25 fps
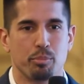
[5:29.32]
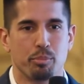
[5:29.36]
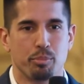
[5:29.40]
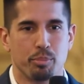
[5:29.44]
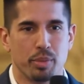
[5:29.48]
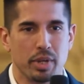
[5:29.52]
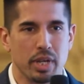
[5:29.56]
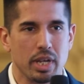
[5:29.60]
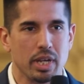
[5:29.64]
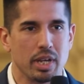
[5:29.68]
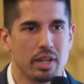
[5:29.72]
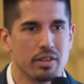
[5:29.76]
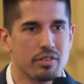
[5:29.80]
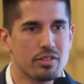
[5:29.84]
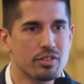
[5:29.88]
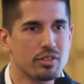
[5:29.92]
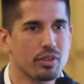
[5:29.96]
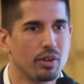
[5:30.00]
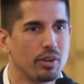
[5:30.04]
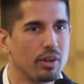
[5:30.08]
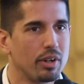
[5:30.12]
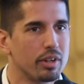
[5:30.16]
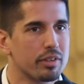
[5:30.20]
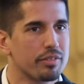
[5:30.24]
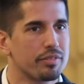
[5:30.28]
being
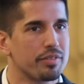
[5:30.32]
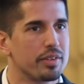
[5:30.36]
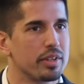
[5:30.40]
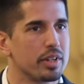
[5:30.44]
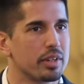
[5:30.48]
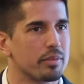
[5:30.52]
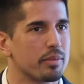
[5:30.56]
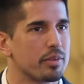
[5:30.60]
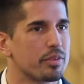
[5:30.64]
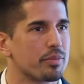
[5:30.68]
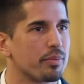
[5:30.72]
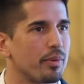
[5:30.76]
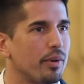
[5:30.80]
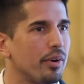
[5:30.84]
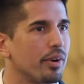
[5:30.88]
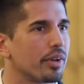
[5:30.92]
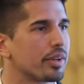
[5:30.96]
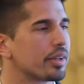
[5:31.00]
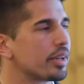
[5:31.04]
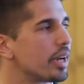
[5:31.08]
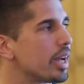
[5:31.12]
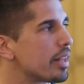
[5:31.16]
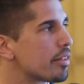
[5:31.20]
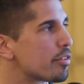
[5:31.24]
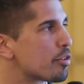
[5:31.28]
installed, filled with
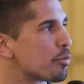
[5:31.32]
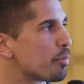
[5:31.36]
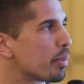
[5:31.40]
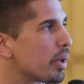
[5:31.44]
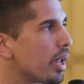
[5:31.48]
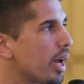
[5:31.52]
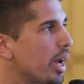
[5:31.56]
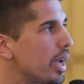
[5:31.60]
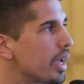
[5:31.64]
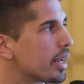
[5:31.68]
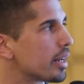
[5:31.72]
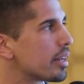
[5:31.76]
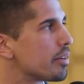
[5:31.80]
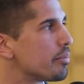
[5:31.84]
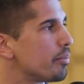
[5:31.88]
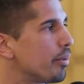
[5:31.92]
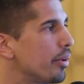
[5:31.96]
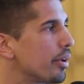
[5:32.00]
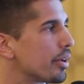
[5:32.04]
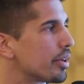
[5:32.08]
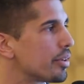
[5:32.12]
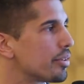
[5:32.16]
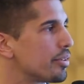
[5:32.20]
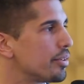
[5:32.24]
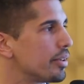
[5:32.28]
water and supplying
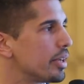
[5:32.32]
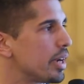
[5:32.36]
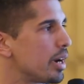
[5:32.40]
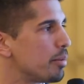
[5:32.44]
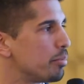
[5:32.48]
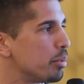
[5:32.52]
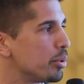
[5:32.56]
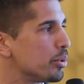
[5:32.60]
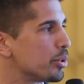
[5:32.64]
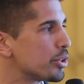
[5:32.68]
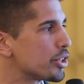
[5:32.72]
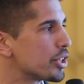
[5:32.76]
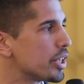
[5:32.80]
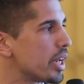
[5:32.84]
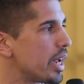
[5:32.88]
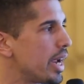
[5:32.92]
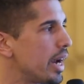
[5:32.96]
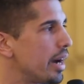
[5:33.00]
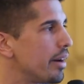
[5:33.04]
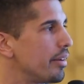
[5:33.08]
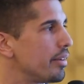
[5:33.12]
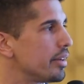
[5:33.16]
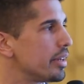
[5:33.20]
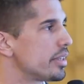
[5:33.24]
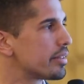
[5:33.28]
water to the ablution
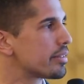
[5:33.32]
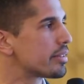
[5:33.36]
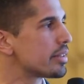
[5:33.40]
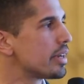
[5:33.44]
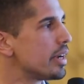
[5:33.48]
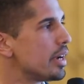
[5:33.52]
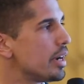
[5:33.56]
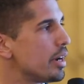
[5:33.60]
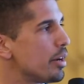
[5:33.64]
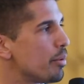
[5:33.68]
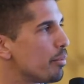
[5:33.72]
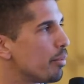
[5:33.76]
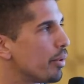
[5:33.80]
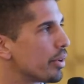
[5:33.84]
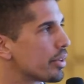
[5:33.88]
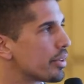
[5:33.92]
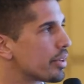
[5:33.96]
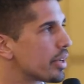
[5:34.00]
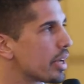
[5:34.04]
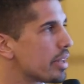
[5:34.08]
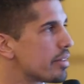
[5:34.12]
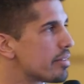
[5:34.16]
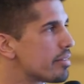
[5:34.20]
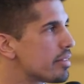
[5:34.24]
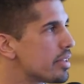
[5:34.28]
areas. What you
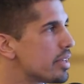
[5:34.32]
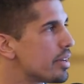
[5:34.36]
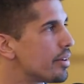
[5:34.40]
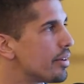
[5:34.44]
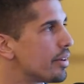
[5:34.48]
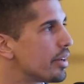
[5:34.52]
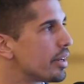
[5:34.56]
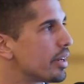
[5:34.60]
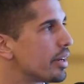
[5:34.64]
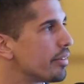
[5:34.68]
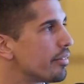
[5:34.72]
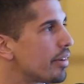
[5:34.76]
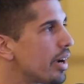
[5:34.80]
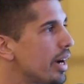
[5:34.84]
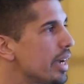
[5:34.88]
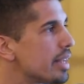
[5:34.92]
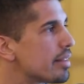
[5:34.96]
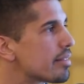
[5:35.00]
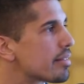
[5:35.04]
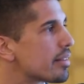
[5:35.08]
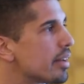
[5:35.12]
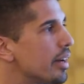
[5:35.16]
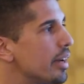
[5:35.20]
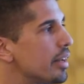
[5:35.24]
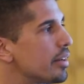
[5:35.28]
can see on the
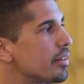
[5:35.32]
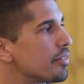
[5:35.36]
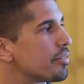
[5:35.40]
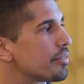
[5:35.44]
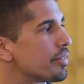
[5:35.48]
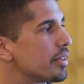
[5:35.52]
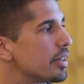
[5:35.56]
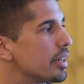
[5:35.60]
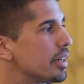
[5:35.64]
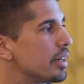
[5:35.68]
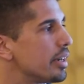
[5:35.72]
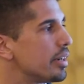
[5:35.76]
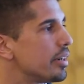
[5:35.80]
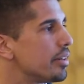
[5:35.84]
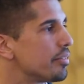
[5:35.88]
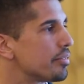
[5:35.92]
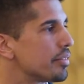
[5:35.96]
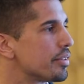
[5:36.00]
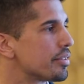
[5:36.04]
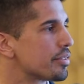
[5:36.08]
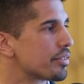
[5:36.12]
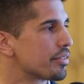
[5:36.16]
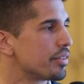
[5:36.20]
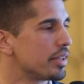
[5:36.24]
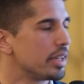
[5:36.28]
right side of the
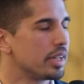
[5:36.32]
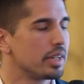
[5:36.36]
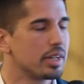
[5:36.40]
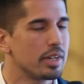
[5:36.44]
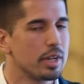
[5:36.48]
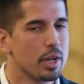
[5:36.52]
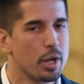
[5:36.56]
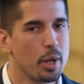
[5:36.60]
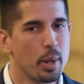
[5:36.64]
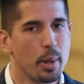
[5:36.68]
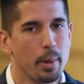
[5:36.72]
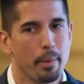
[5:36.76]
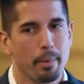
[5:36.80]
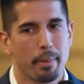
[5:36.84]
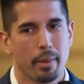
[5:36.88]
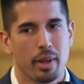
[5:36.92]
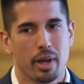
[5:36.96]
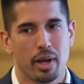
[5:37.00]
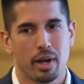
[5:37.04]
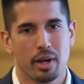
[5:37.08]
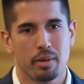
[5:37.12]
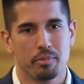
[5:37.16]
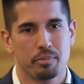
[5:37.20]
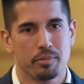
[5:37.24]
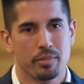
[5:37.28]
screen,
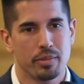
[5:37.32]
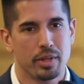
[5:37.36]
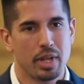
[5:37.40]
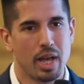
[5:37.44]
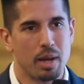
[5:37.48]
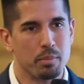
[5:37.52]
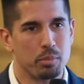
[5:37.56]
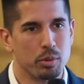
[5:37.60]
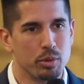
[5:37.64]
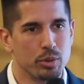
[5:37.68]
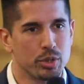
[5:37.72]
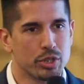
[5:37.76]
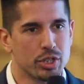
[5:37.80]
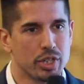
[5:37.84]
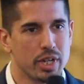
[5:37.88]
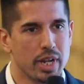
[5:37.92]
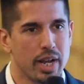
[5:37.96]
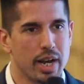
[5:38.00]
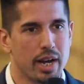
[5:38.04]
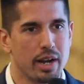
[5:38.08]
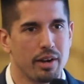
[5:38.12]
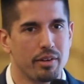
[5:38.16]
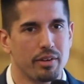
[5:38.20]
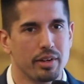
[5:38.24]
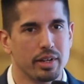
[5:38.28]
the ablution
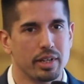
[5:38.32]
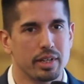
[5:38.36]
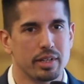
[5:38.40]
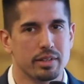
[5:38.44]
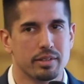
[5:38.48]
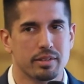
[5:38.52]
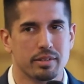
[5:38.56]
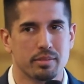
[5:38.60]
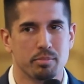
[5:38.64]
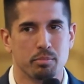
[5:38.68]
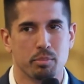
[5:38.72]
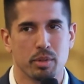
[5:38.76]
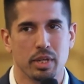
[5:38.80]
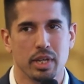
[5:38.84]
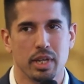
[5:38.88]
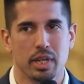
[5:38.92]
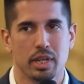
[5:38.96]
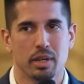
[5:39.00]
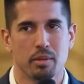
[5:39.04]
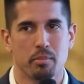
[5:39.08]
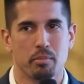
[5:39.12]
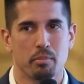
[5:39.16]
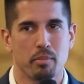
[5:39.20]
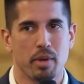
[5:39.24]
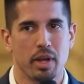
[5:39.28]
areas
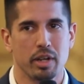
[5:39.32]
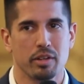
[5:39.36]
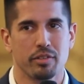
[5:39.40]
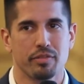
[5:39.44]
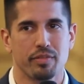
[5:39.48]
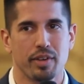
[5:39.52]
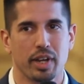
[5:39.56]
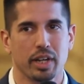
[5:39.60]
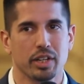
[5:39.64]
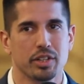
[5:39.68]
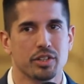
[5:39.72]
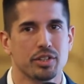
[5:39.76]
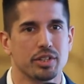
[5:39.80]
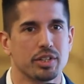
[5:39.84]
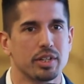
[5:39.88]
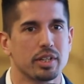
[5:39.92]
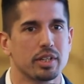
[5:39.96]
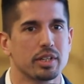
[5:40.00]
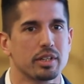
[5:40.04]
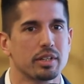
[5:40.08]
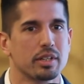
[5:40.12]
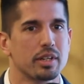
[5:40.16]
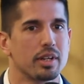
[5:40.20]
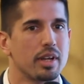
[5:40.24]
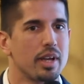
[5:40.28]
being manufactured